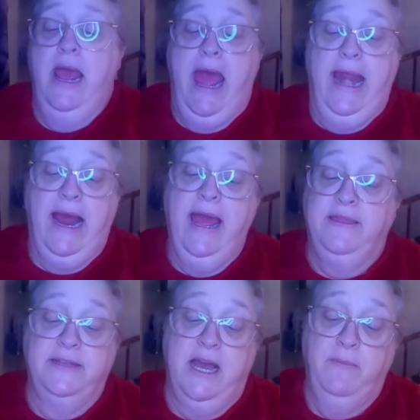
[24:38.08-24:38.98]
and at
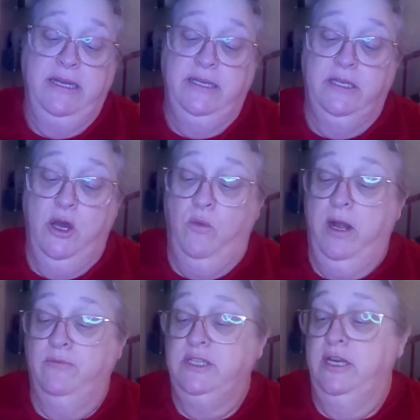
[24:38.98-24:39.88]
the time I didn't know what
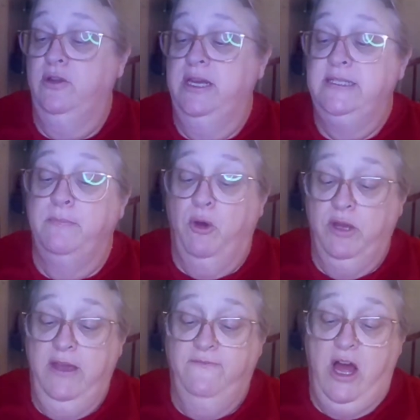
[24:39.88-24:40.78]
I was going to do. It's a
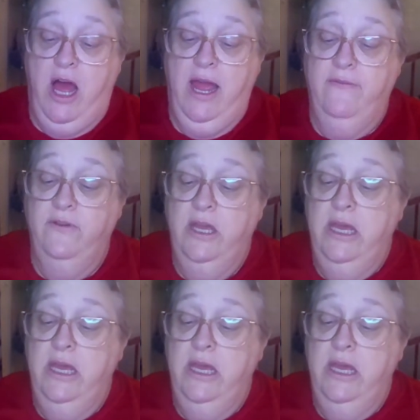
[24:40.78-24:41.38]
bulky 5.